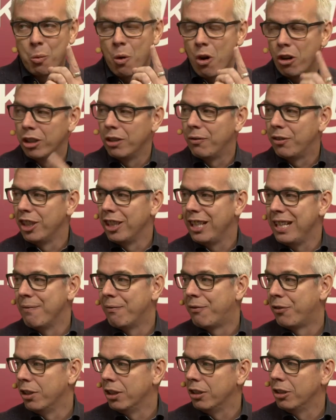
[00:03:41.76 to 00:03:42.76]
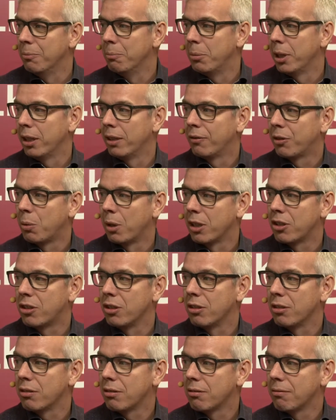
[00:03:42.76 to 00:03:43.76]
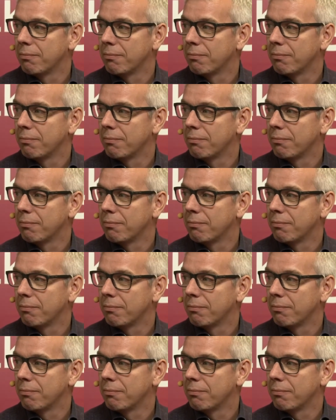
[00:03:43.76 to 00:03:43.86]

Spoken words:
one of an infinite number of questions.